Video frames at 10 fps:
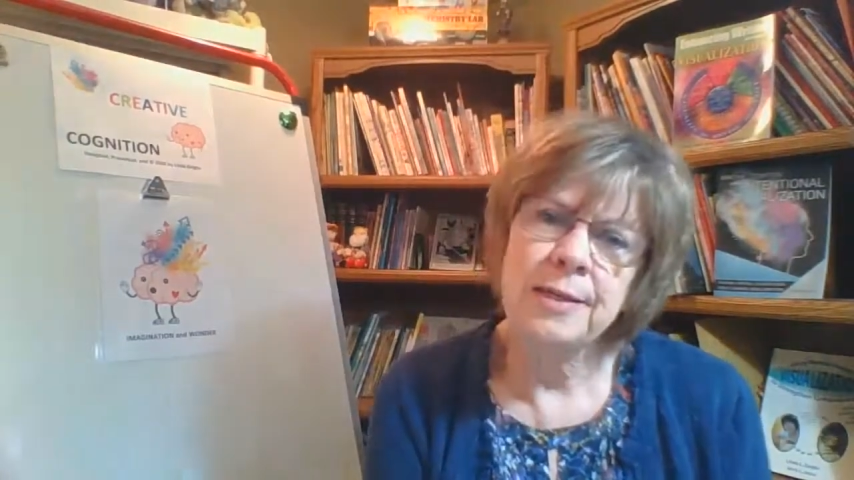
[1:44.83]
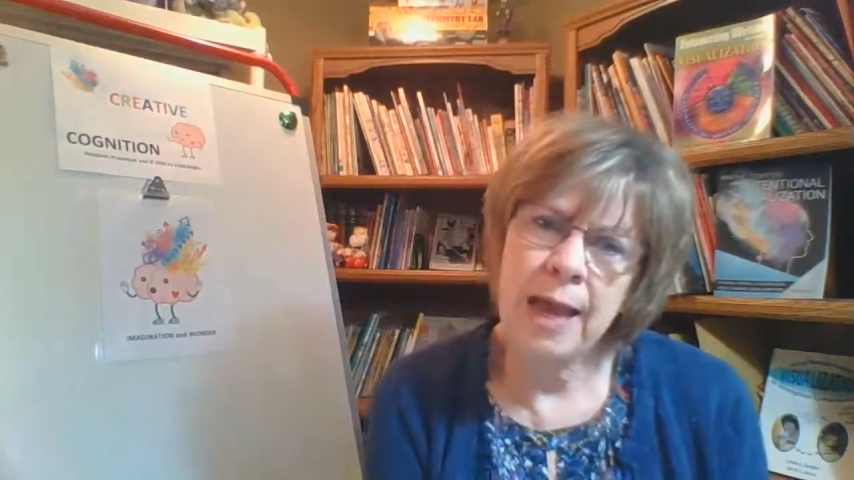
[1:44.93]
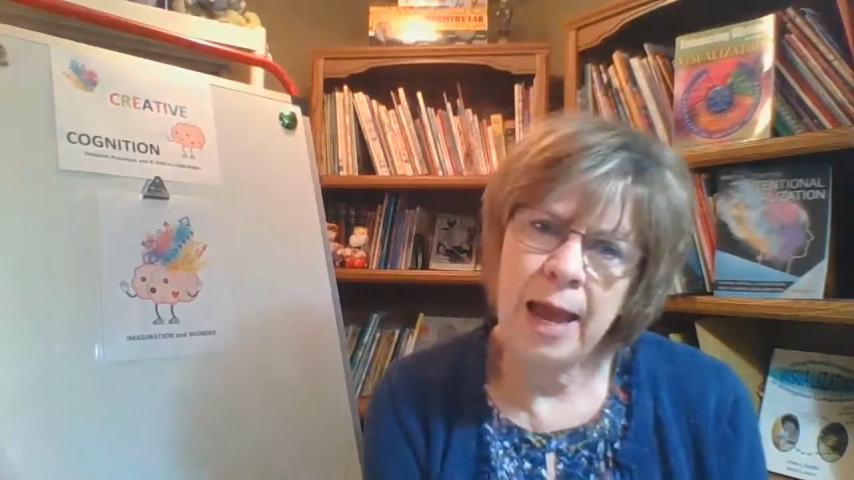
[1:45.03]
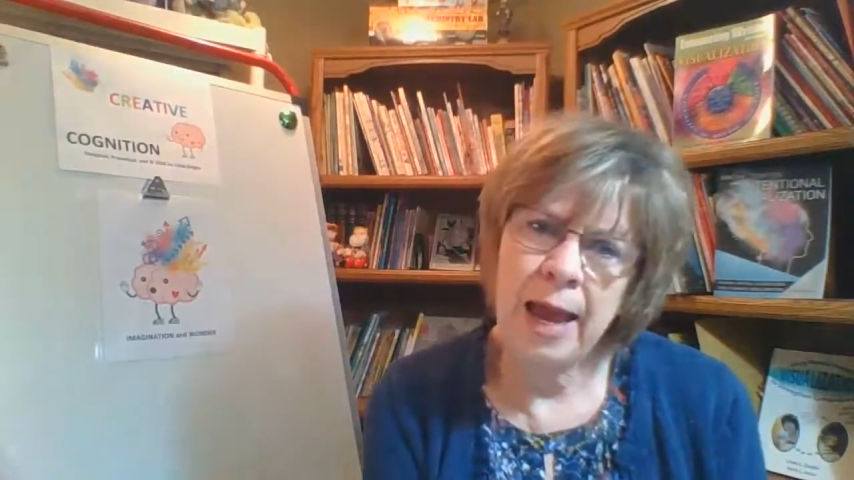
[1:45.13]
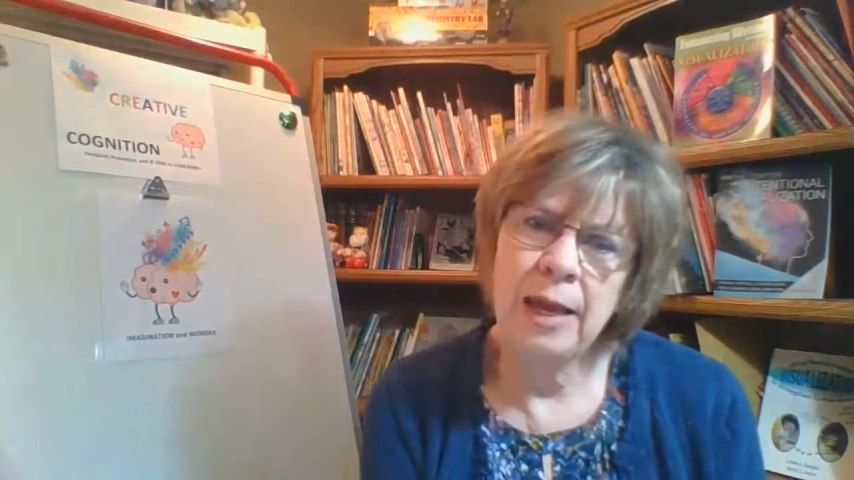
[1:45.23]

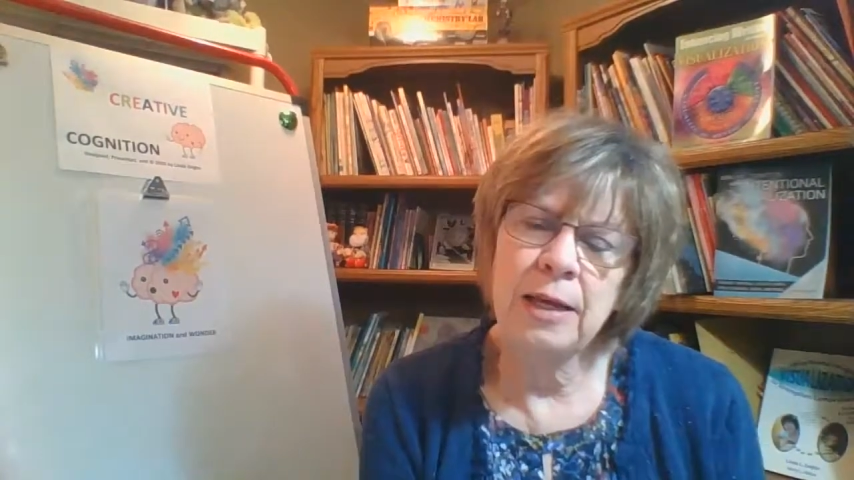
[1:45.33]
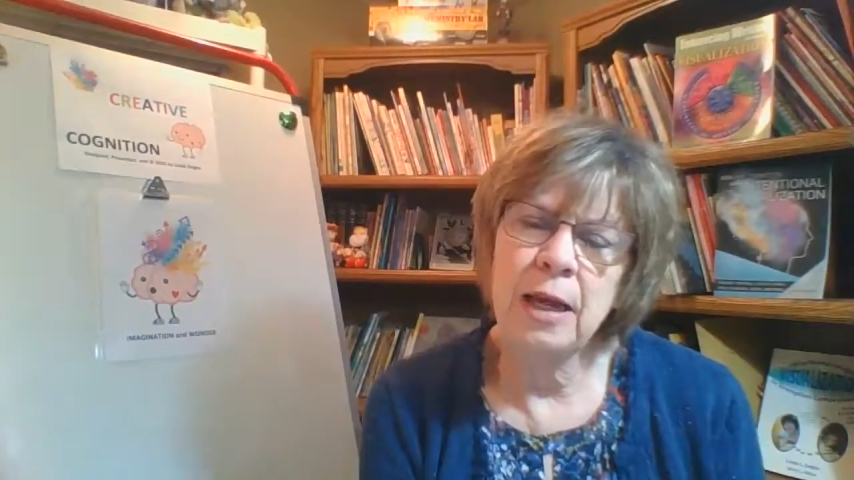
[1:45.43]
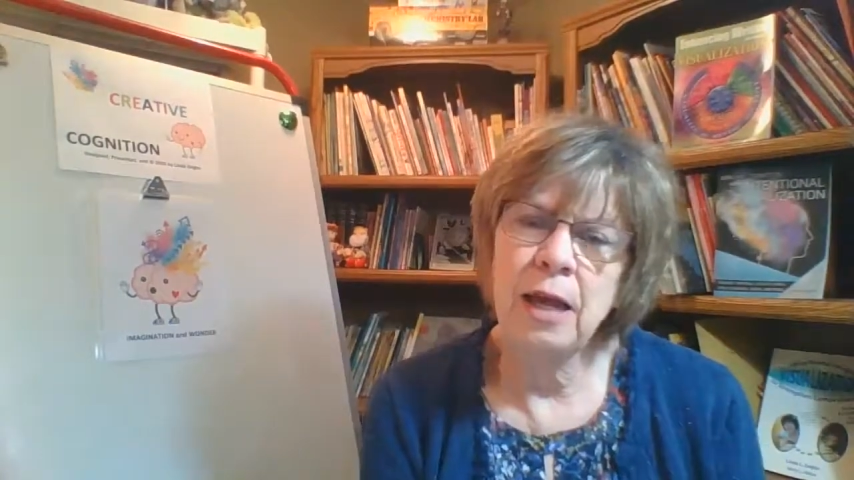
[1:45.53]
say